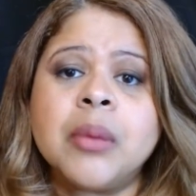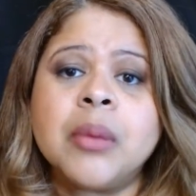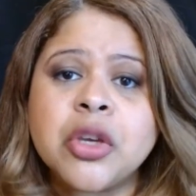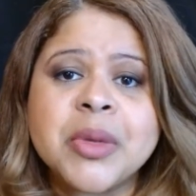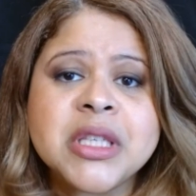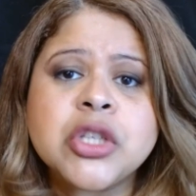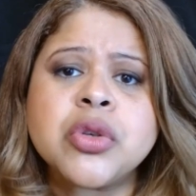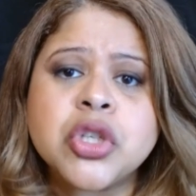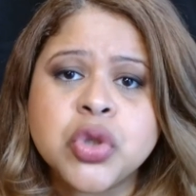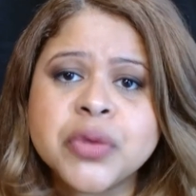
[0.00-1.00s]

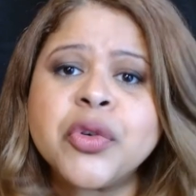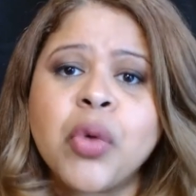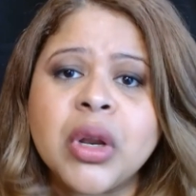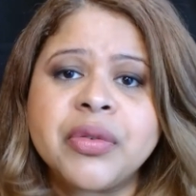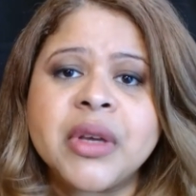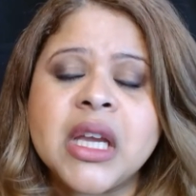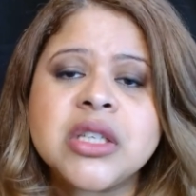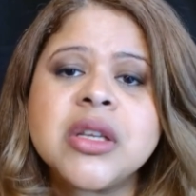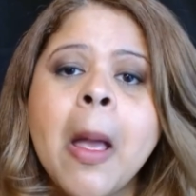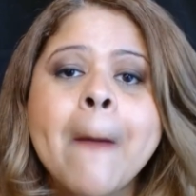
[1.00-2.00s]
documentation is used for
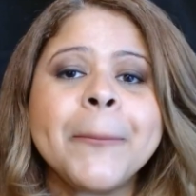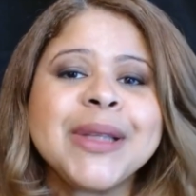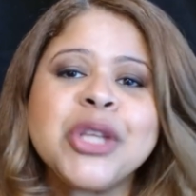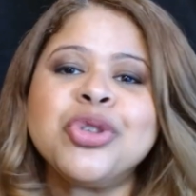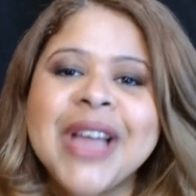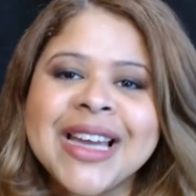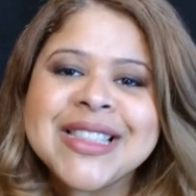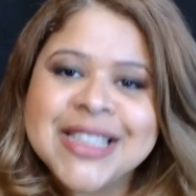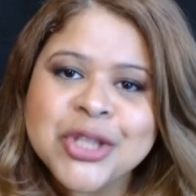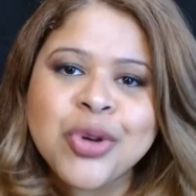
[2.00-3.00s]
qualification, but they do not
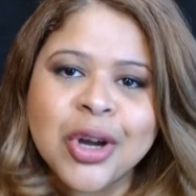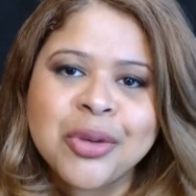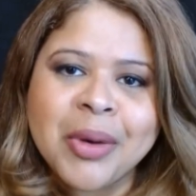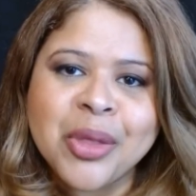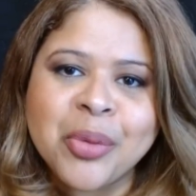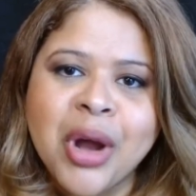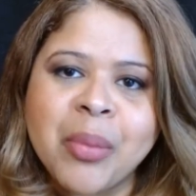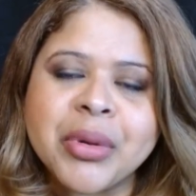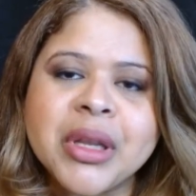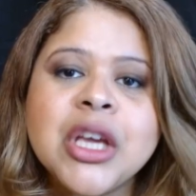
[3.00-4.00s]
intend to occupy the
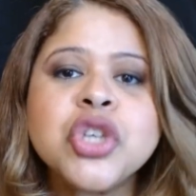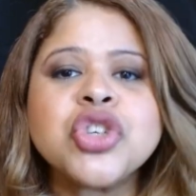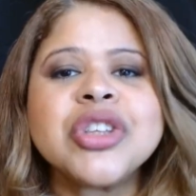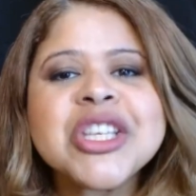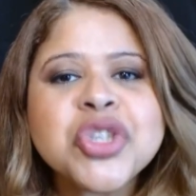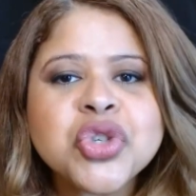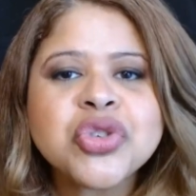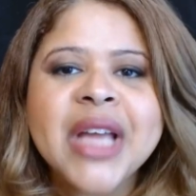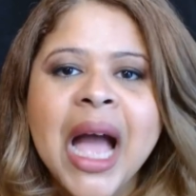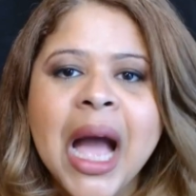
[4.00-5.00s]
property. So that
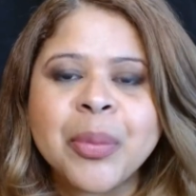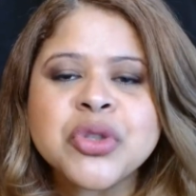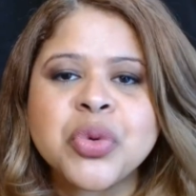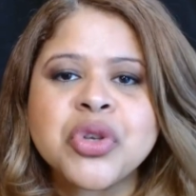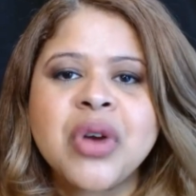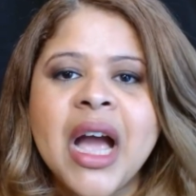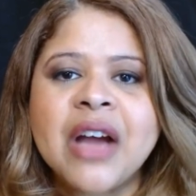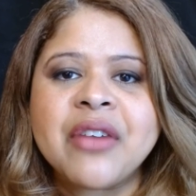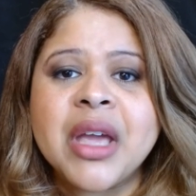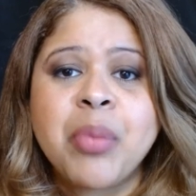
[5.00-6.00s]
usually happens when you
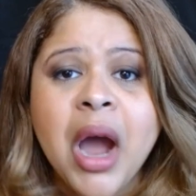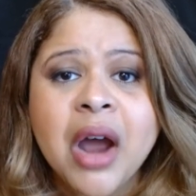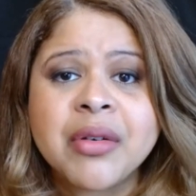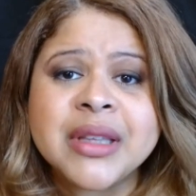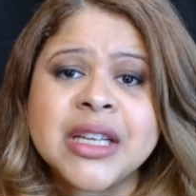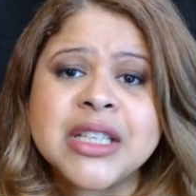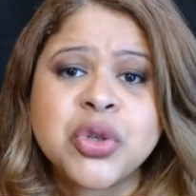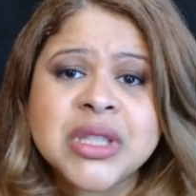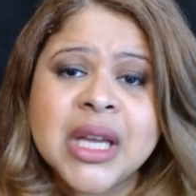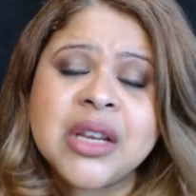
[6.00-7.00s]
have a parent that is
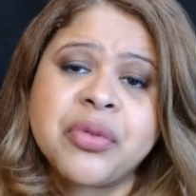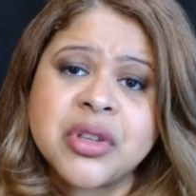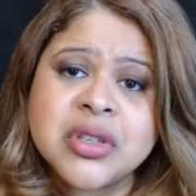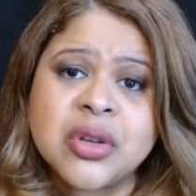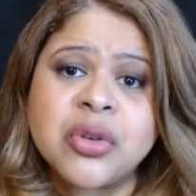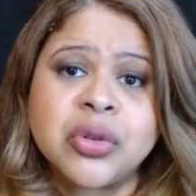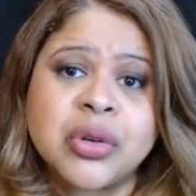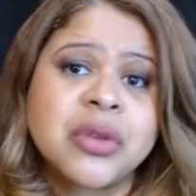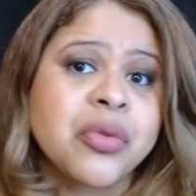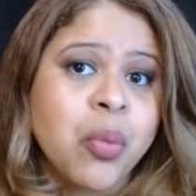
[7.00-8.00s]
co-signing for the son or
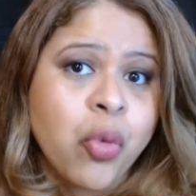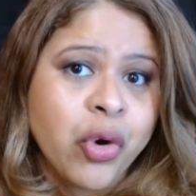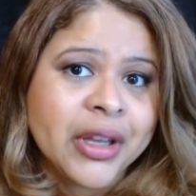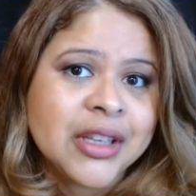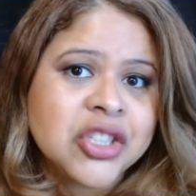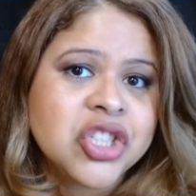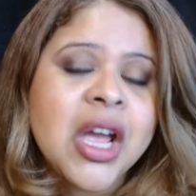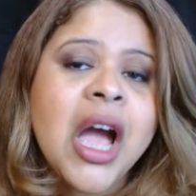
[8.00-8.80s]
daughter for a mortgage.